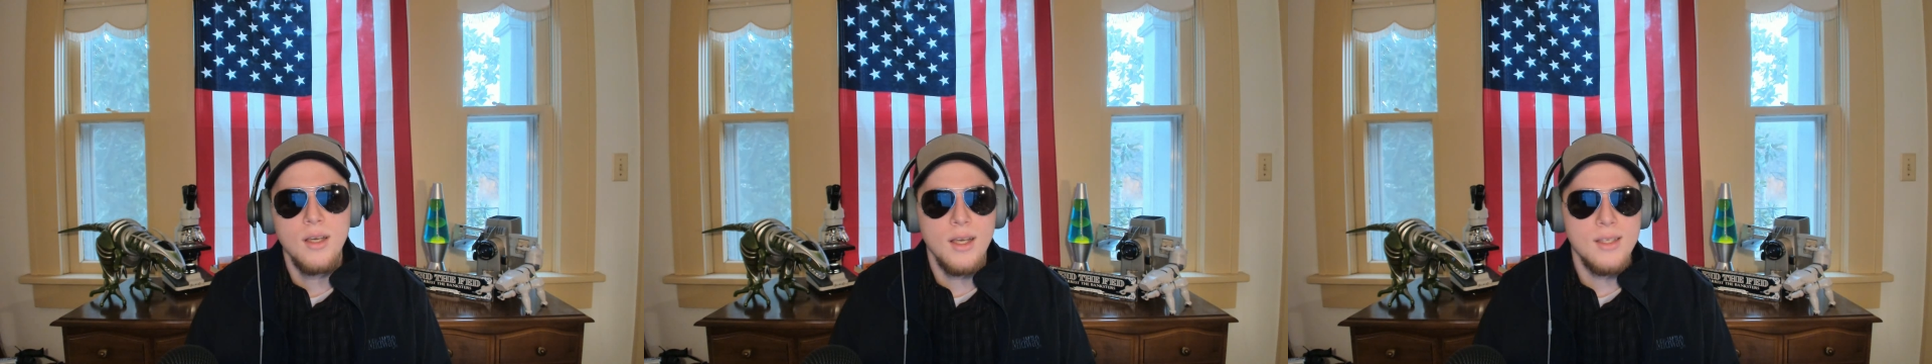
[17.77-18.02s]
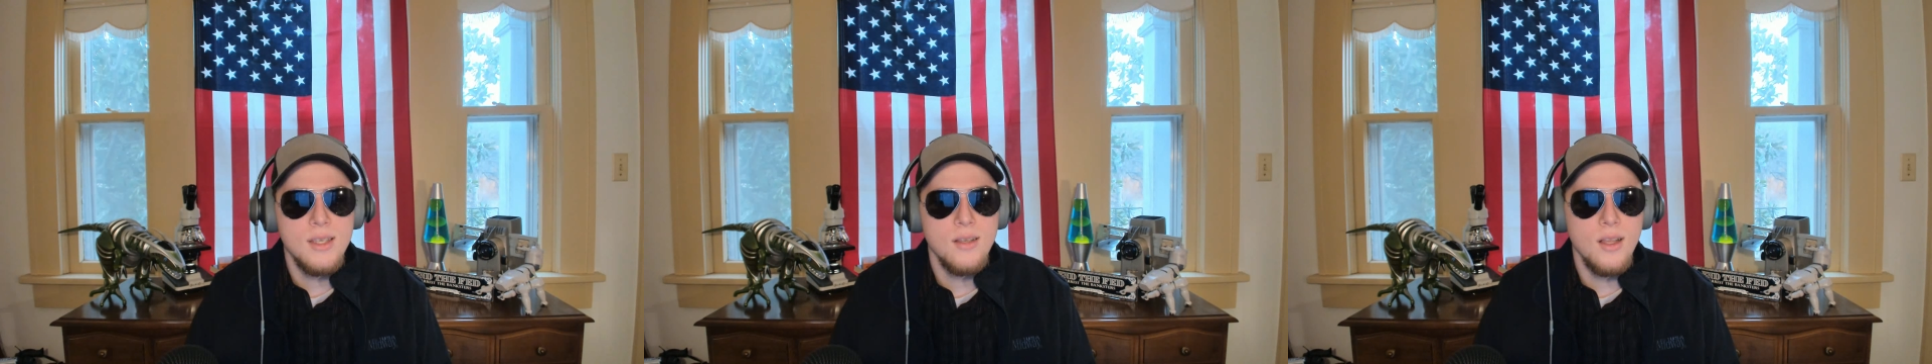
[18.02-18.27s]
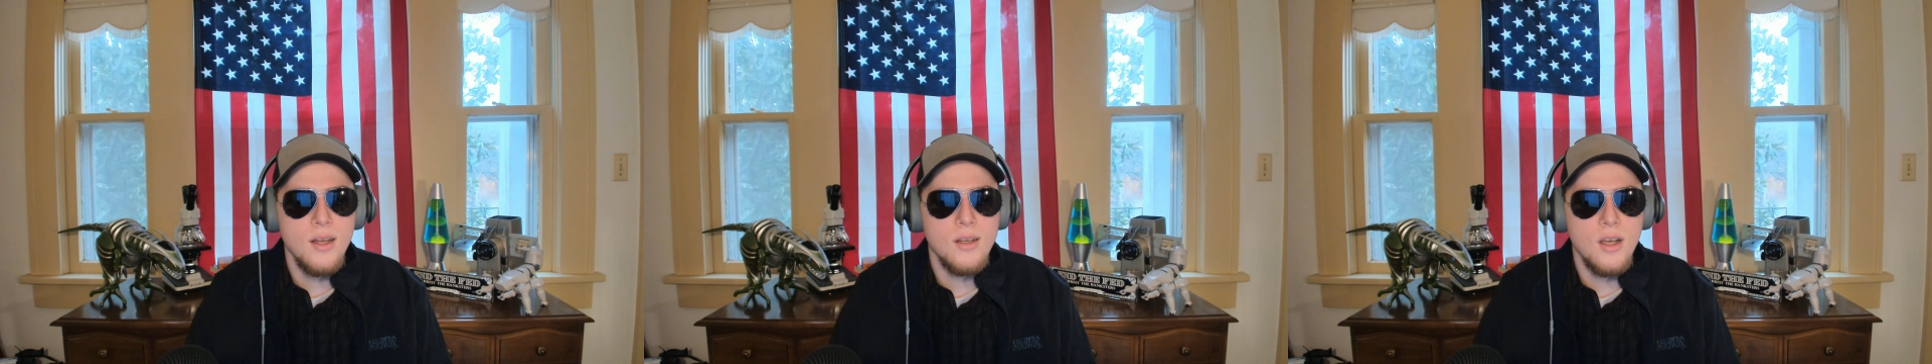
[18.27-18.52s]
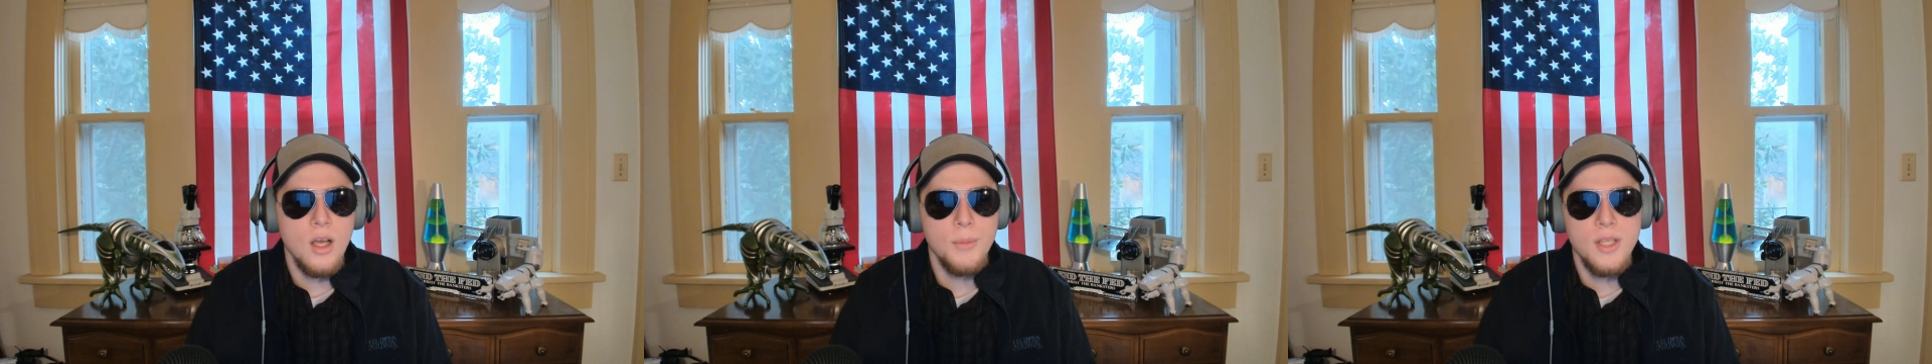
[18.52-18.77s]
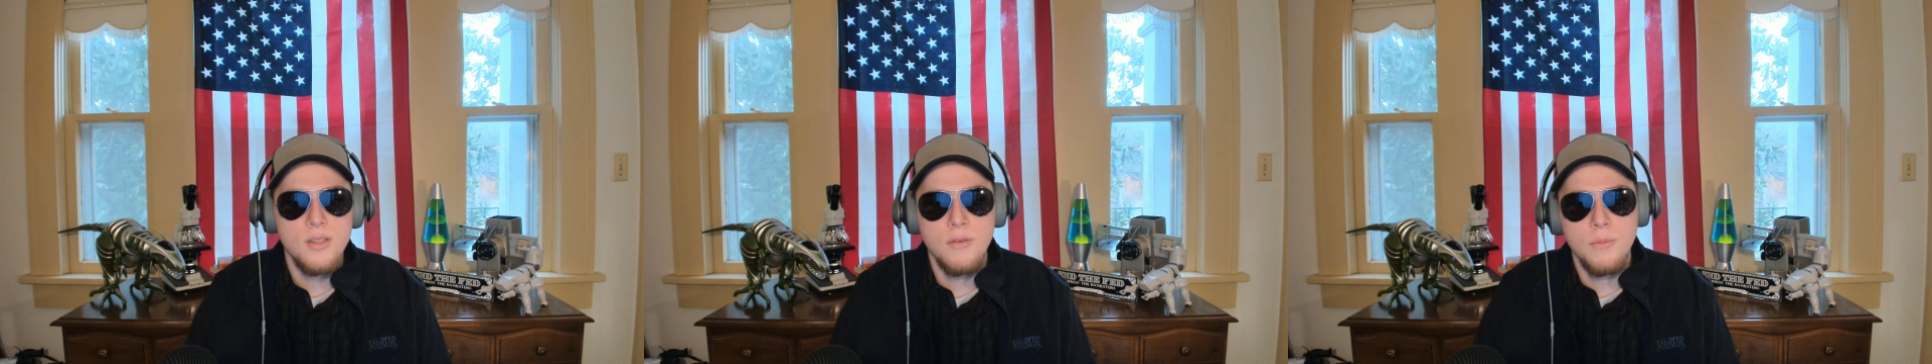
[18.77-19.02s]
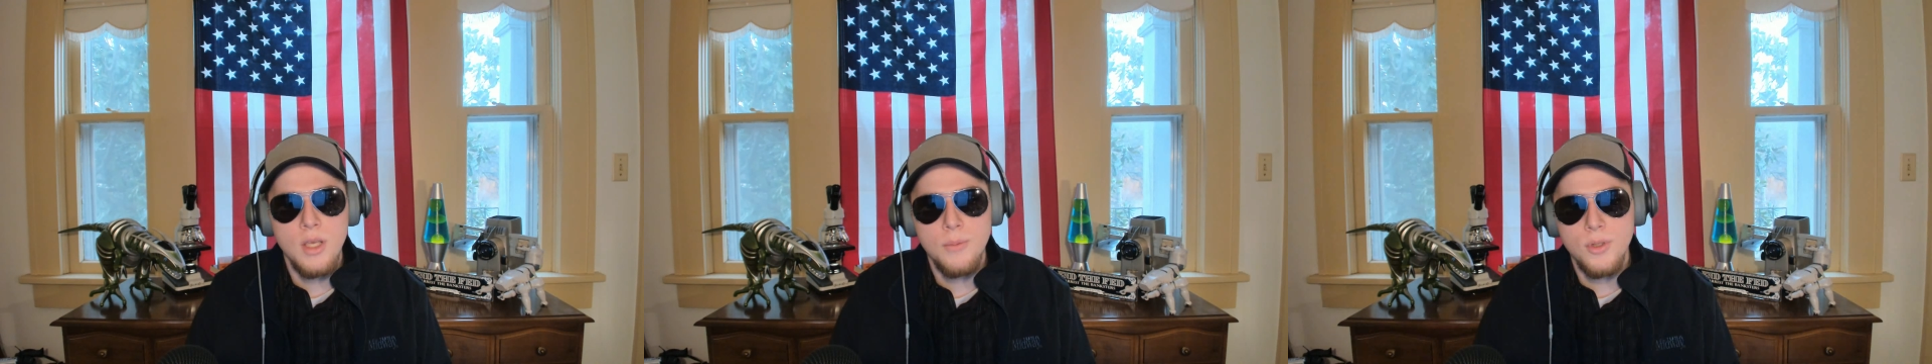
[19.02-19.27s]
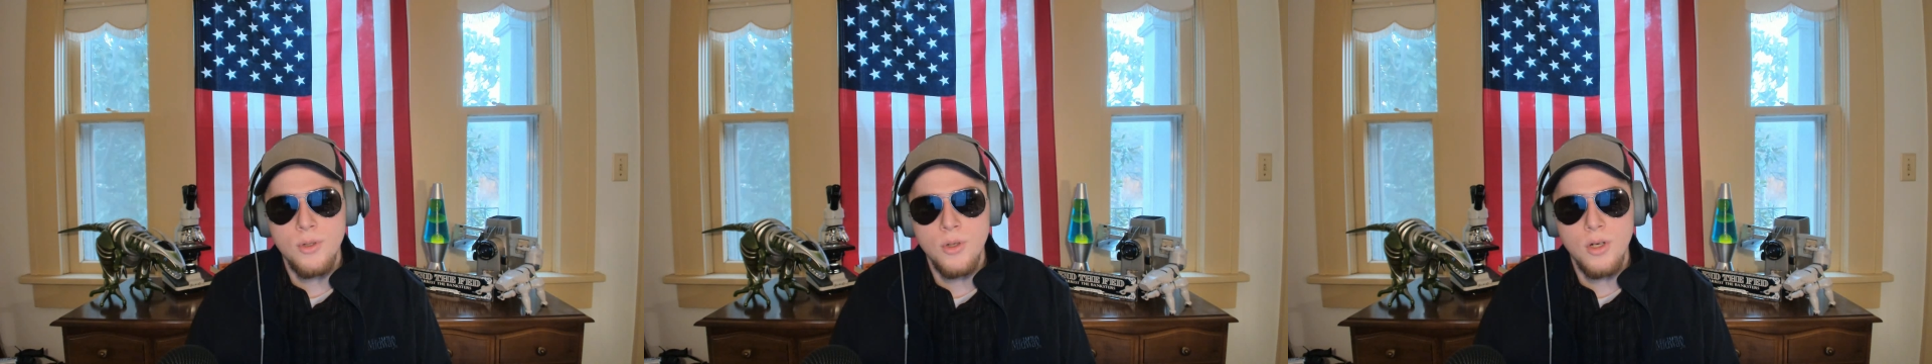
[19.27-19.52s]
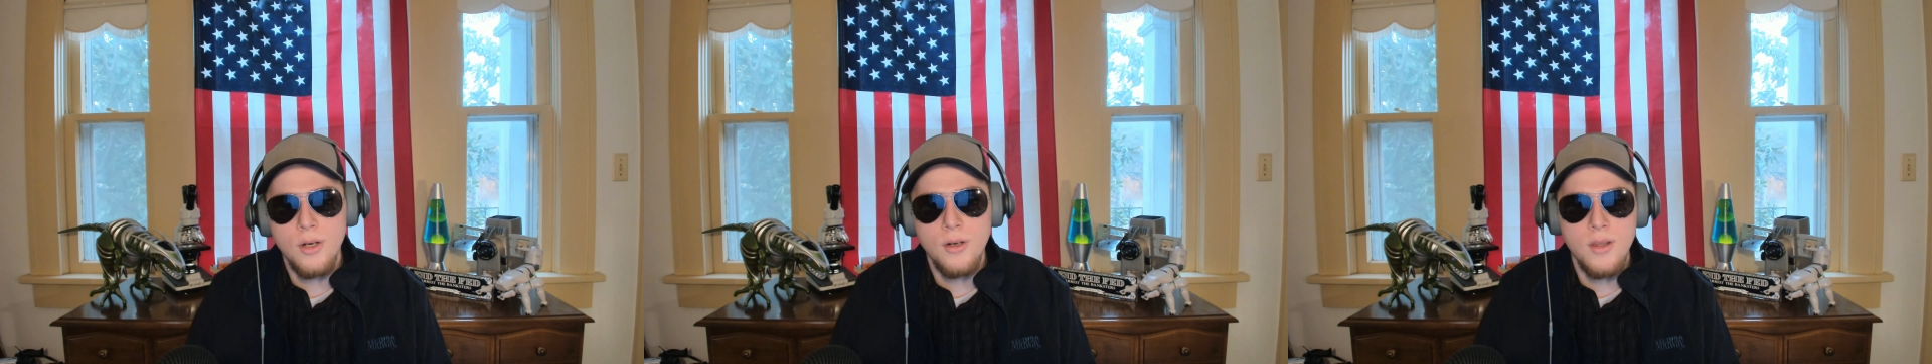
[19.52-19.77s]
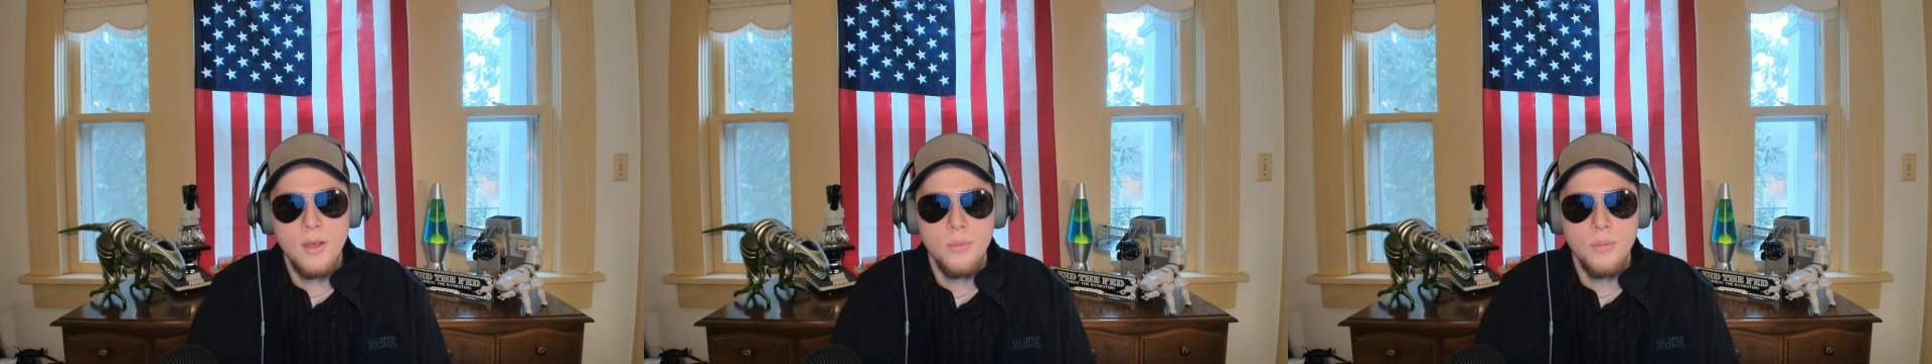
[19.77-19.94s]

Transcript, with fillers: I see a lot of comments from people who are under the